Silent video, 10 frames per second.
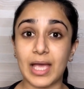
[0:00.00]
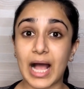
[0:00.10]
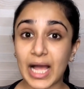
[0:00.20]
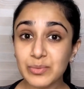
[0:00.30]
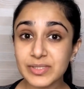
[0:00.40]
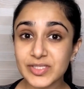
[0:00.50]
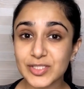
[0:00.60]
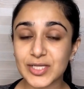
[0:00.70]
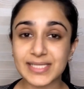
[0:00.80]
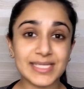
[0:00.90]
I would
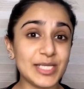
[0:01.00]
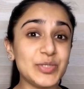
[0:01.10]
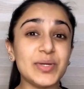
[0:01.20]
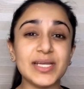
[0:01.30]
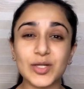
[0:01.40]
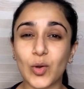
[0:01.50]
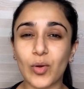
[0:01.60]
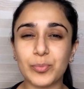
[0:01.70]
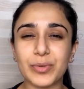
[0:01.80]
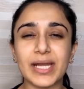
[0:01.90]
suggest that you
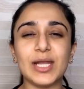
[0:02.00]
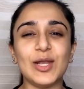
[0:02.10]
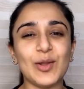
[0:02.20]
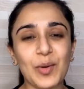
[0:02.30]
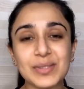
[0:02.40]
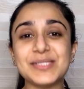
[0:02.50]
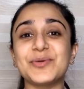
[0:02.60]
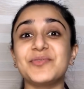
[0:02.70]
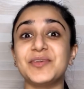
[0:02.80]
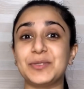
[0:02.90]
incorporate lots
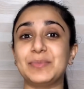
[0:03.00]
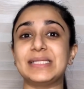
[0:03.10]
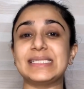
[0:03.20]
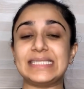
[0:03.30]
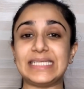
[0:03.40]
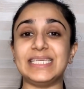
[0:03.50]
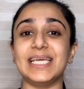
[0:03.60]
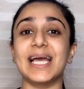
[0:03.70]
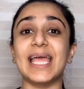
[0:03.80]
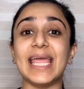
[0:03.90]
of vitamin
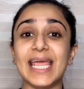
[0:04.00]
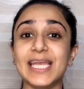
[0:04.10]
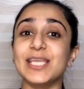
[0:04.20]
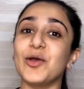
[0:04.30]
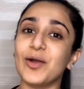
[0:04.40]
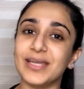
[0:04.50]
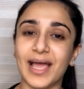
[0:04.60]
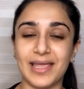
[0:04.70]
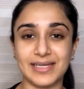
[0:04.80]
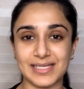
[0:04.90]
C in your
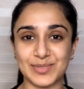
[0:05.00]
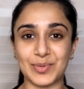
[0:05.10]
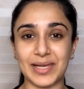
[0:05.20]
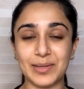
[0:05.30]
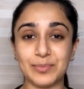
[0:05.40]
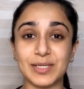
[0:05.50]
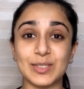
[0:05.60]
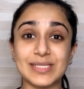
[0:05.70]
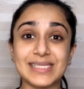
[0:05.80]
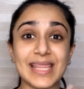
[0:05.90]
diet as well,
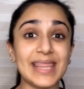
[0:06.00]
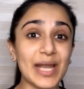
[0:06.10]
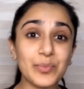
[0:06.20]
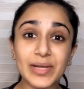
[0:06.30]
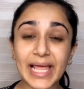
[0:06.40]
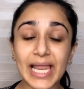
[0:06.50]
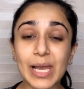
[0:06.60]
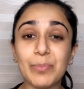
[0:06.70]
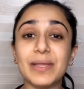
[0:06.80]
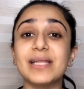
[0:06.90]
because that will
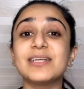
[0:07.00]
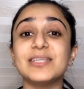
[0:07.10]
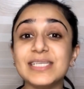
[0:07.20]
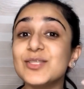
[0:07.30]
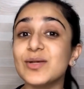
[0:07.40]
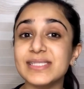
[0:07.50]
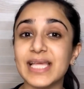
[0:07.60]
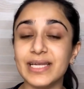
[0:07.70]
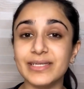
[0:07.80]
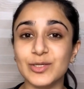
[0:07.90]
help increase your
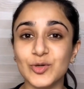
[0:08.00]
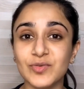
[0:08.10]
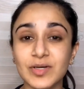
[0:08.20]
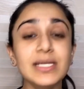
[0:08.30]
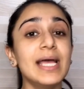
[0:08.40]
cell turnover